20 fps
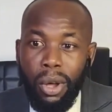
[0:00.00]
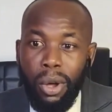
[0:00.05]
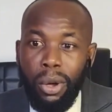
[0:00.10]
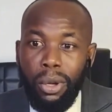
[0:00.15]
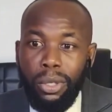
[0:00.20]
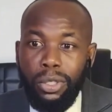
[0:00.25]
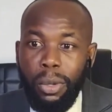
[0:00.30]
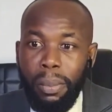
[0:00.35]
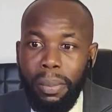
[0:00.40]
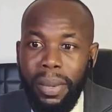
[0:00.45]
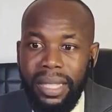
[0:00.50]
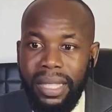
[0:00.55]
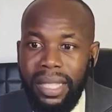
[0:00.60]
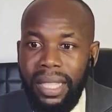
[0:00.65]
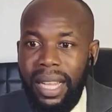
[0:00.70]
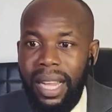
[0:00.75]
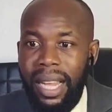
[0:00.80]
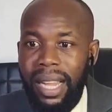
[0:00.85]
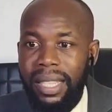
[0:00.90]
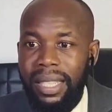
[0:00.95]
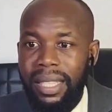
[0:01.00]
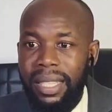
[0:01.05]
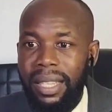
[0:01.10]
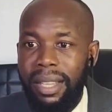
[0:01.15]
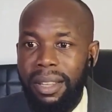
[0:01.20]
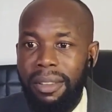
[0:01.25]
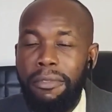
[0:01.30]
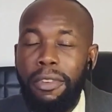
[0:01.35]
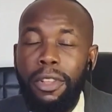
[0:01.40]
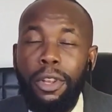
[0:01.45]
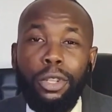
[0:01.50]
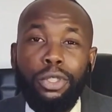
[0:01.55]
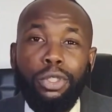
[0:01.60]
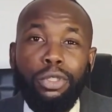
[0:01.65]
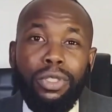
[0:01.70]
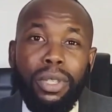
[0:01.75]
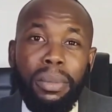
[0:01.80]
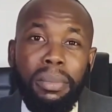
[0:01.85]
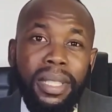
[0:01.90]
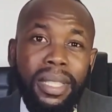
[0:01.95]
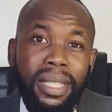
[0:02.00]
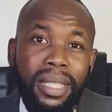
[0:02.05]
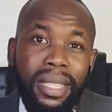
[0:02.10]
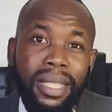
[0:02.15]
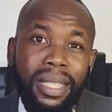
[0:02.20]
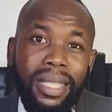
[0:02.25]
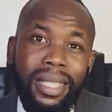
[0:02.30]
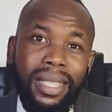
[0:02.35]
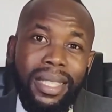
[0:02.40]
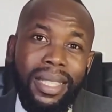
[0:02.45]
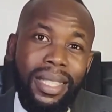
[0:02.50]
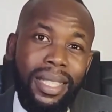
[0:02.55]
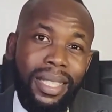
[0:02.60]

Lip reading: automatically failure to remit it